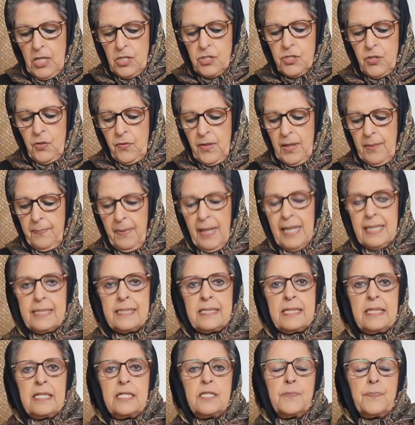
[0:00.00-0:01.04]
So that my
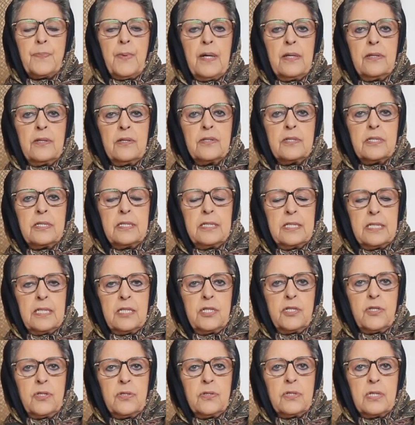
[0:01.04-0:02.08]
6 brothers and
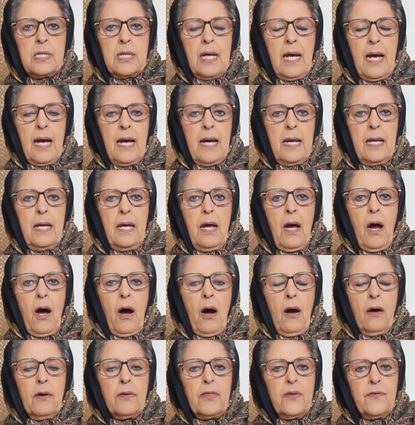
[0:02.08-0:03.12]
sisters and I
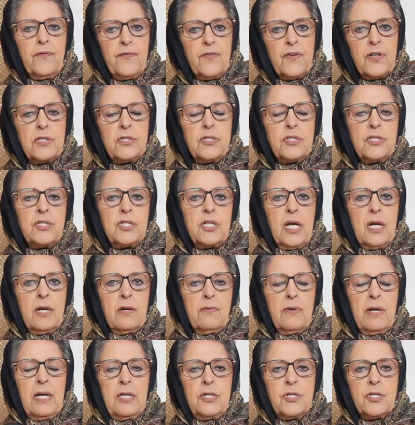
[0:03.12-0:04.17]
are the first
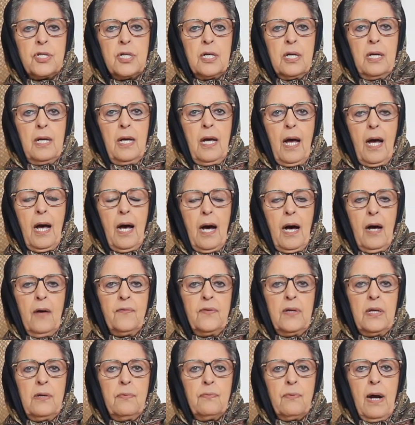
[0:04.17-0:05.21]
generation
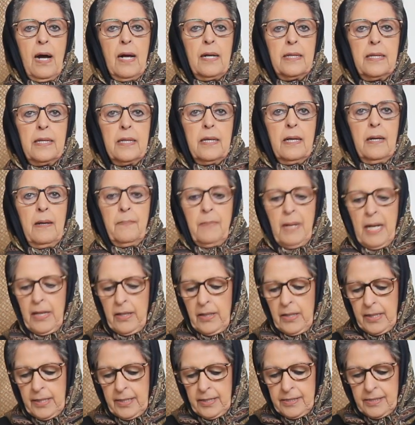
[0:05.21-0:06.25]
of Iranian
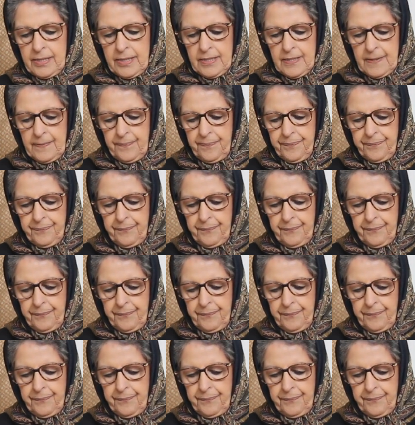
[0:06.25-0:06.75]
Americans.